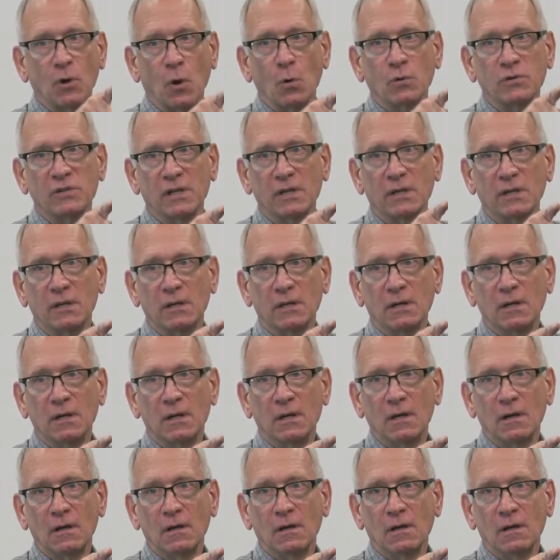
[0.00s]
Colton
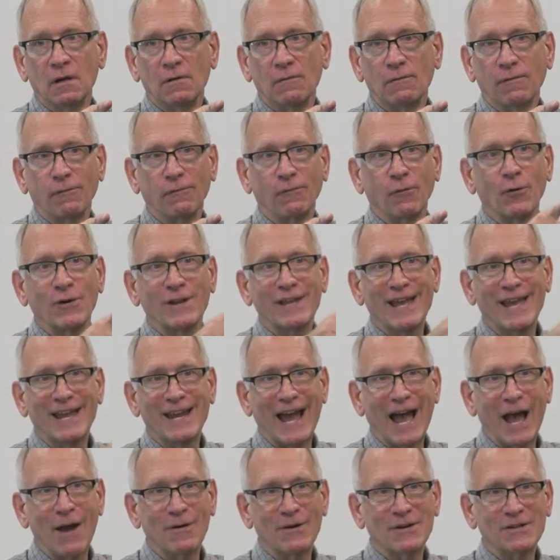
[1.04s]
for 48
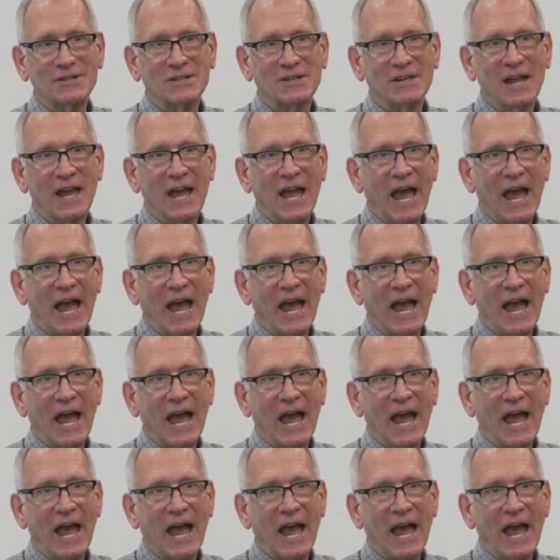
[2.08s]
hours.